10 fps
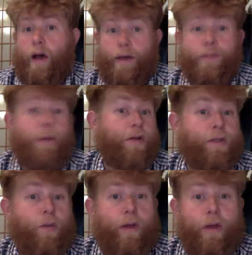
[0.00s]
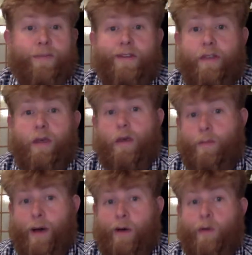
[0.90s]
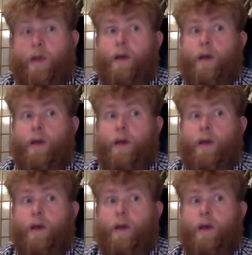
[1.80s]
especially when it comes to thinking about